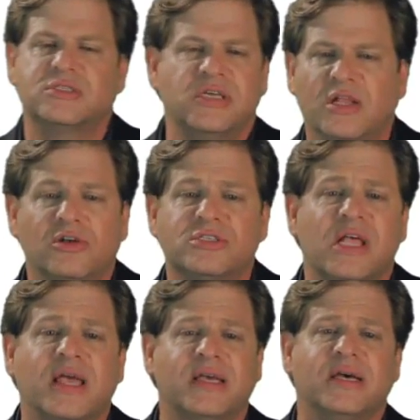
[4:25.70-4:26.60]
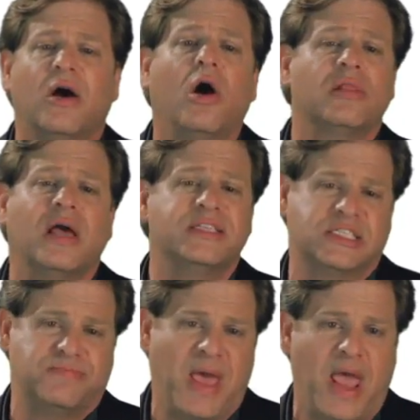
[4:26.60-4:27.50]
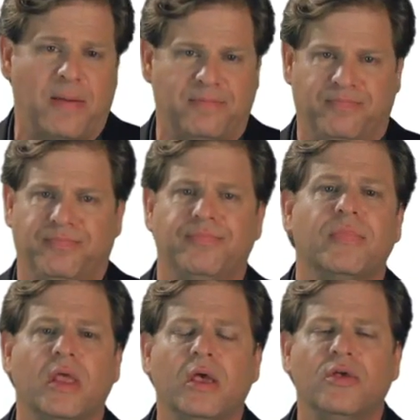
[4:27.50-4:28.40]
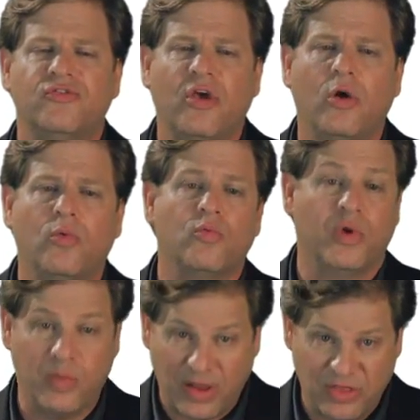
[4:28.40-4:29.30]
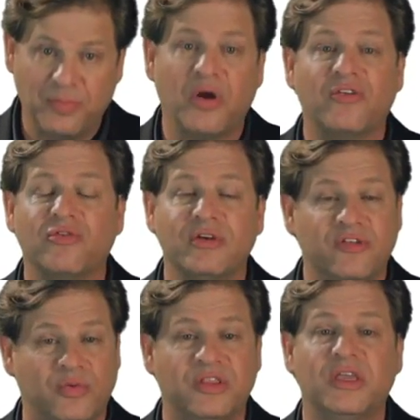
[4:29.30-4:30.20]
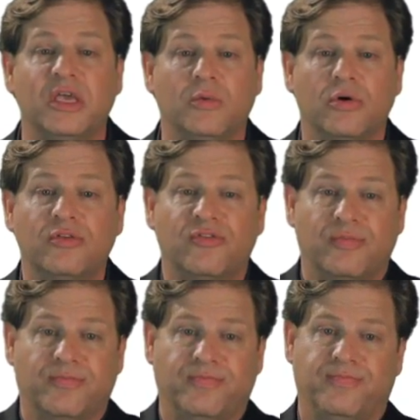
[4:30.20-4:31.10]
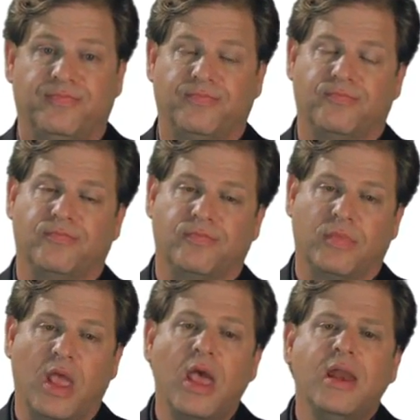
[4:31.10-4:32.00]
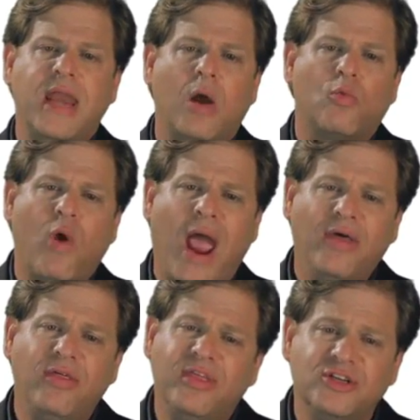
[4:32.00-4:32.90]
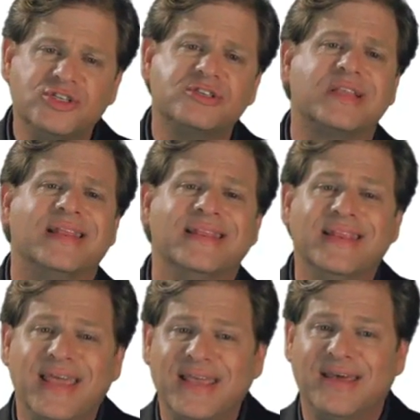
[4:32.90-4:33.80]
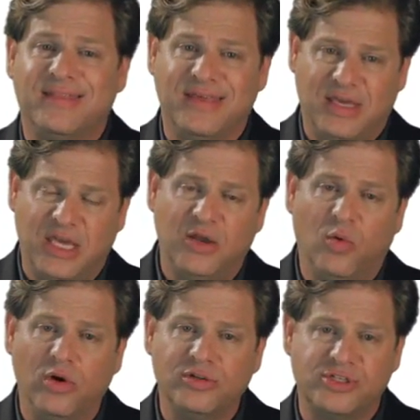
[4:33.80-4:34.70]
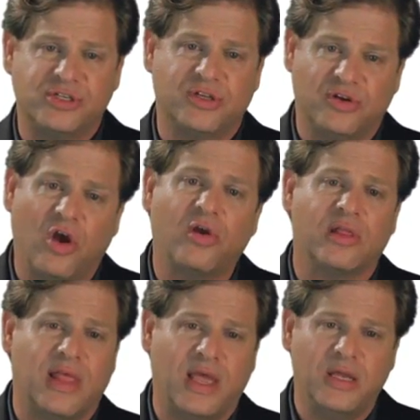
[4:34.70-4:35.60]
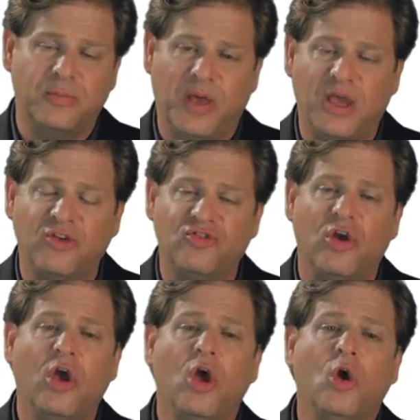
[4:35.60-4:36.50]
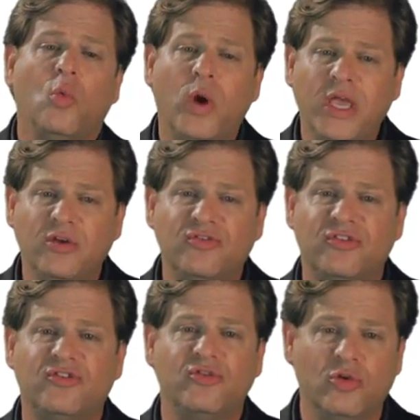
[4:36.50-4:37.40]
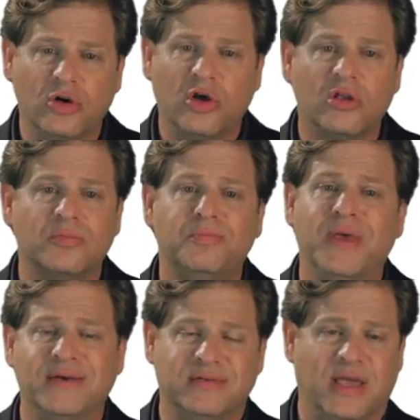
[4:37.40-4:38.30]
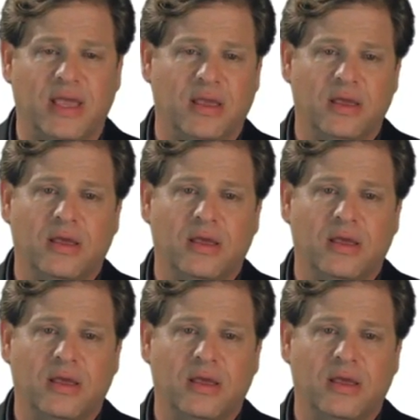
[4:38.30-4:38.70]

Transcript: it looks like online spam. So rewrite the press release with the keywords. Now, rather than just link the keywords to the target landing page, we used a tool called Bitly.